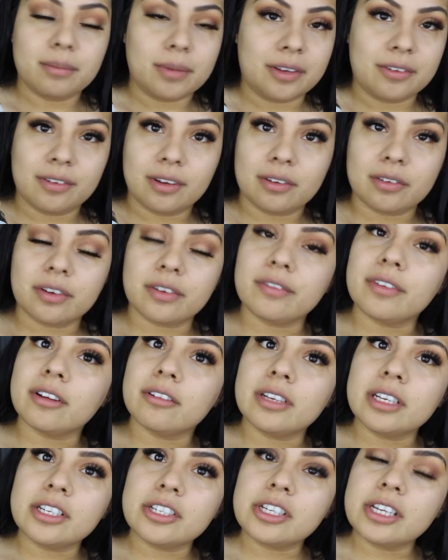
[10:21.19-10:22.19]
My favorite
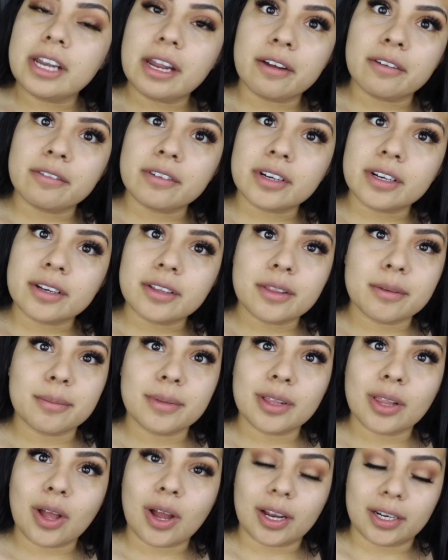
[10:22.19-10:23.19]
foundation ever, the
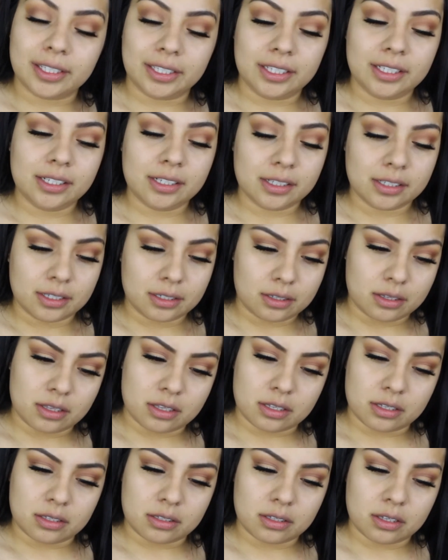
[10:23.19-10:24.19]
Milani.
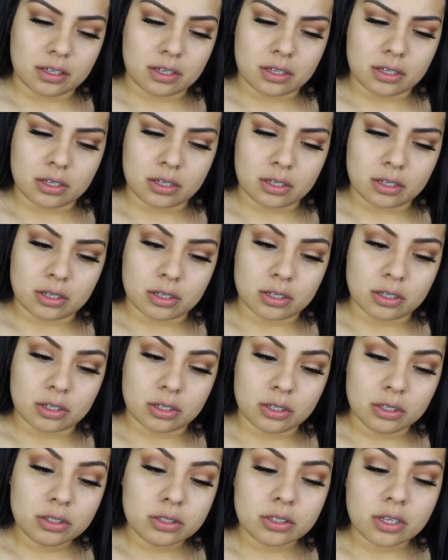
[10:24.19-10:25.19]
This
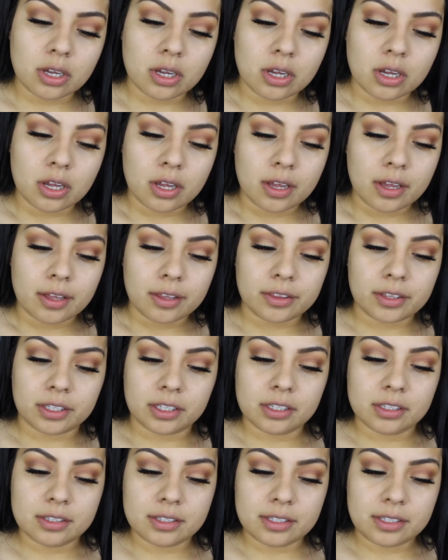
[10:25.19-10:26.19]
is the
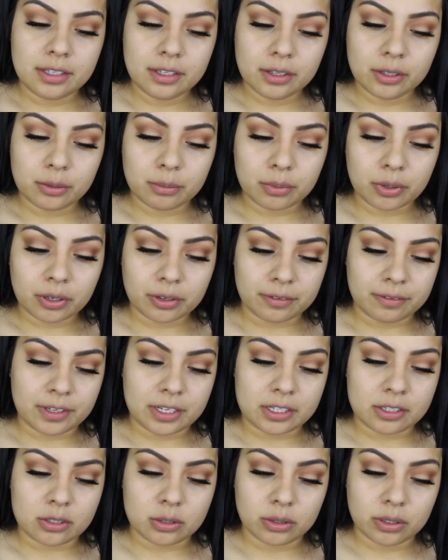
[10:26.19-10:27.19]
Conceal and
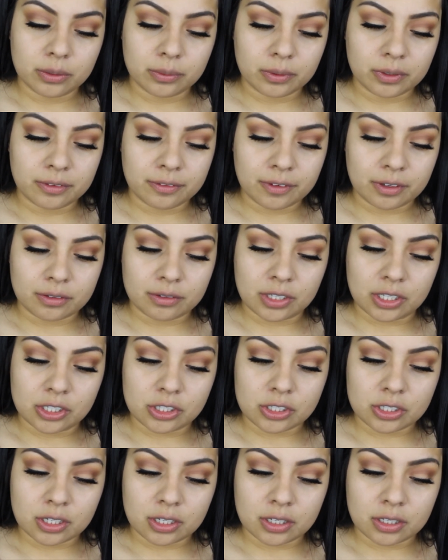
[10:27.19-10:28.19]
Perfect 2-in-1
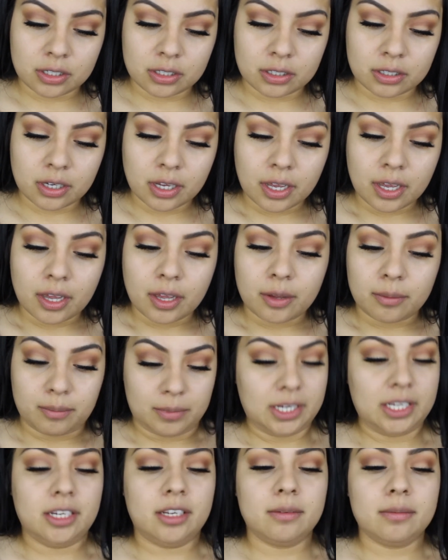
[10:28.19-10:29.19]
foundation.
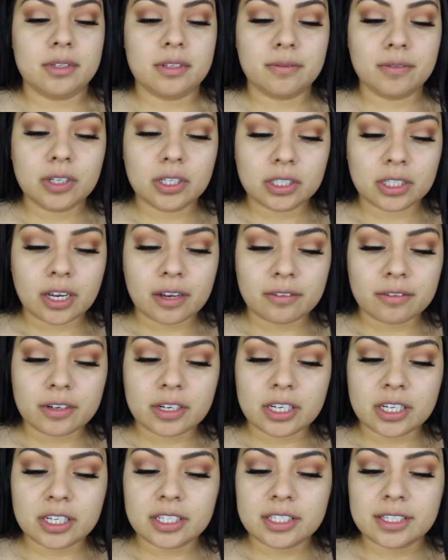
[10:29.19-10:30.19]
Medium to full
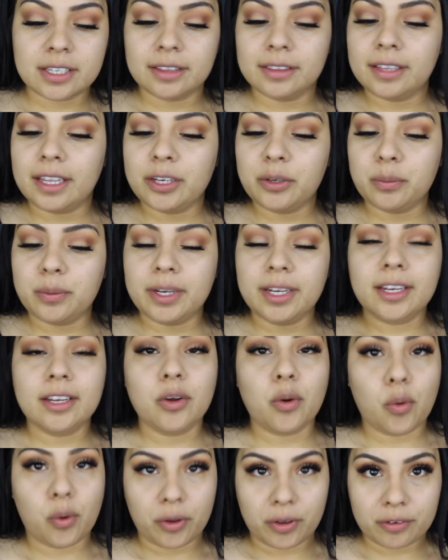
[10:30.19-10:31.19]
coverage,
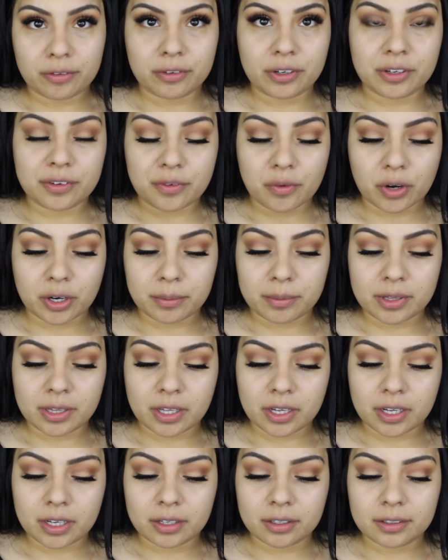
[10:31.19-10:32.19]
lightweight, oil-free
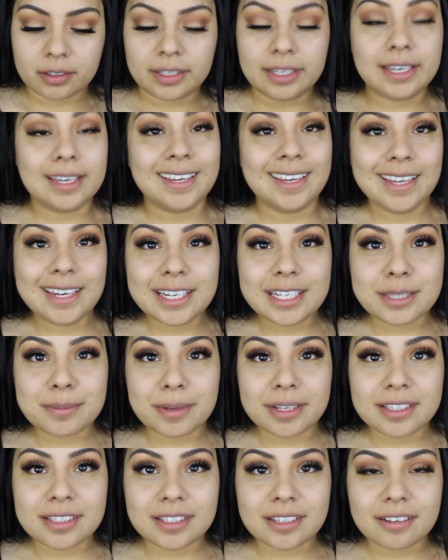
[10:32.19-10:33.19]
formula,
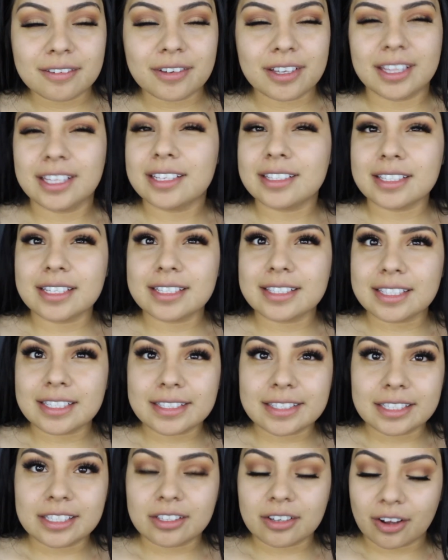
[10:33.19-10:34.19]
inexpensive. I think it's like
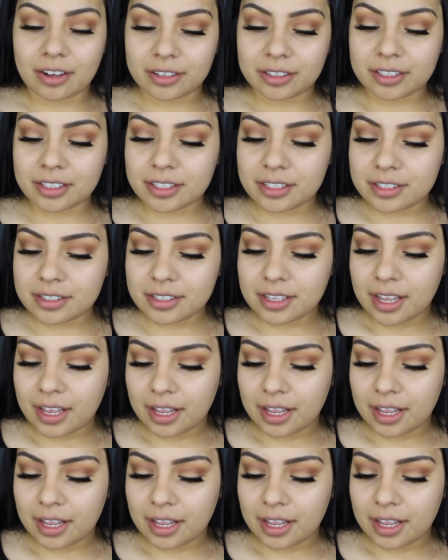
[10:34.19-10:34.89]
$16.